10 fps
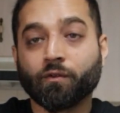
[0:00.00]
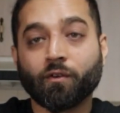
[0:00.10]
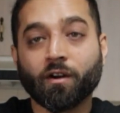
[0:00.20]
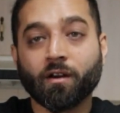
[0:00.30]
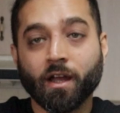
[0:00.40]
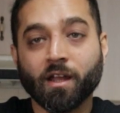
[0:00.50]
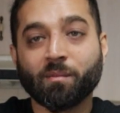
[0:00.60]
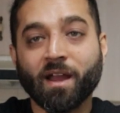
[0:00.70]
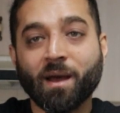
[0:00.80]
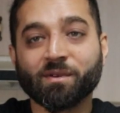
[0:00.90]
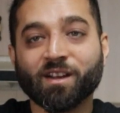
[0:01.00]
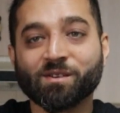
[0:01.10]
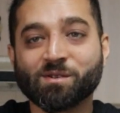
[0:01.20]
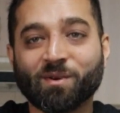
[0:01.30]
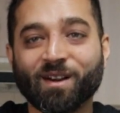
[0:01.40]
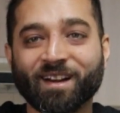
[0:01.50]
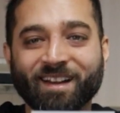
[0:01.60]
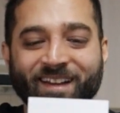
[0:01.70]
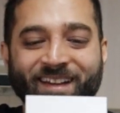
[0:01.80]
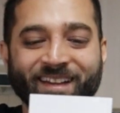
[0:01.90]
far I am a happy
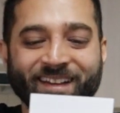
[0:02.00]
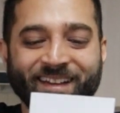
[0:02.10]
customer.